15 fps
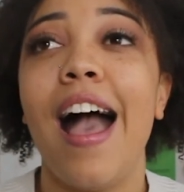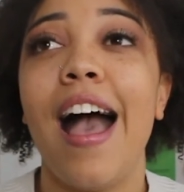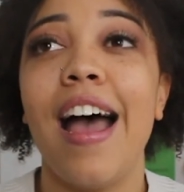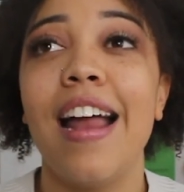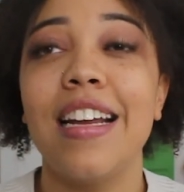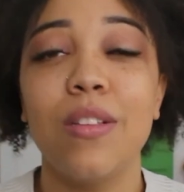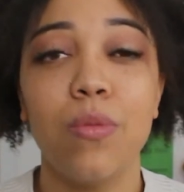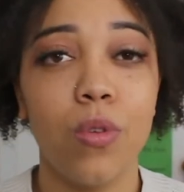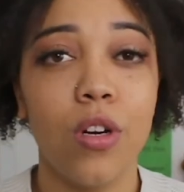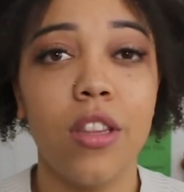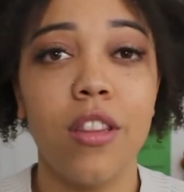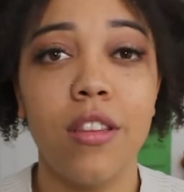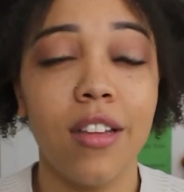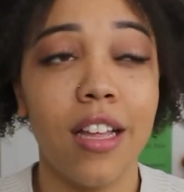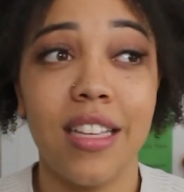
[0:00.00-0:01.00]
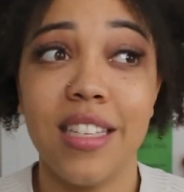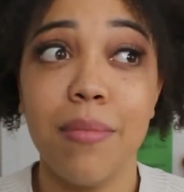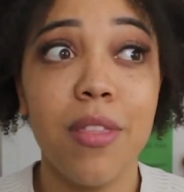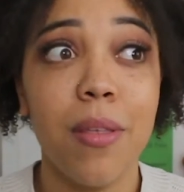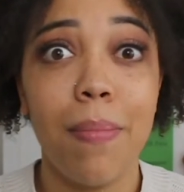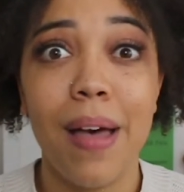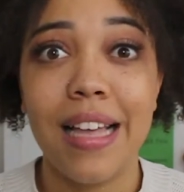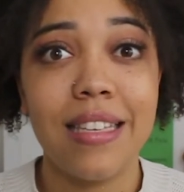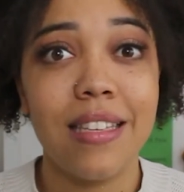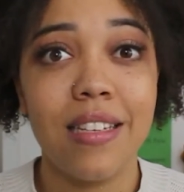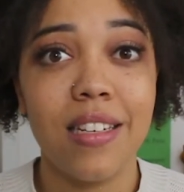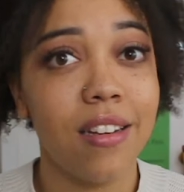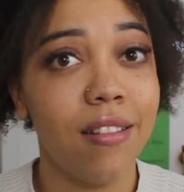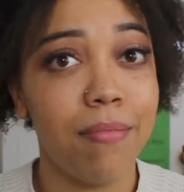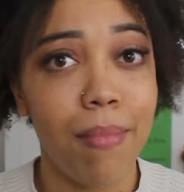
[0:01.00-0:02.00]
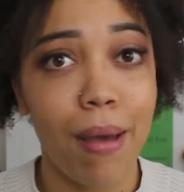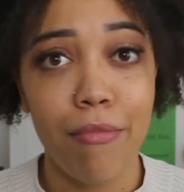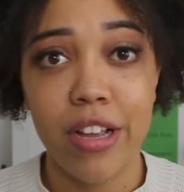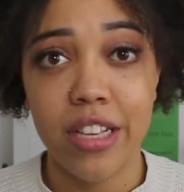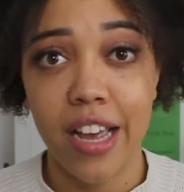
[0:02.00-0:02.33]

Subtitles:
and it's one of like some of the best memories